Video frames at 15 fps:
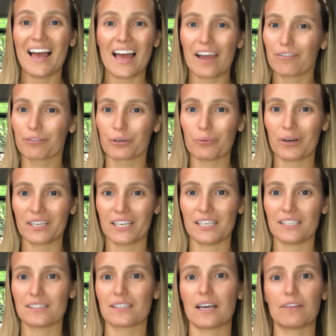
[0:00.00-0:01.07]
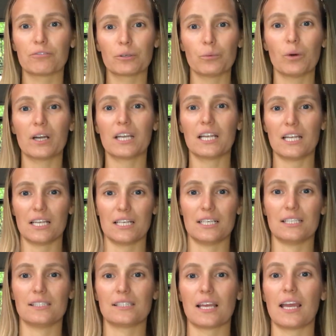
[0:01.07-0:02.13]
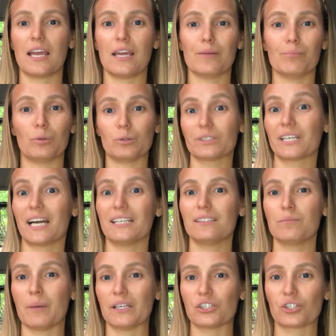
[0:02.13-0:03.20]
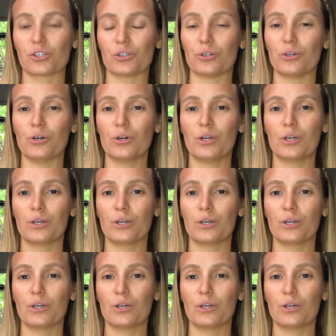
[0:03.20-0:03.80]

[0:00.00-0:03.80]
Everyone is a multi-dimensional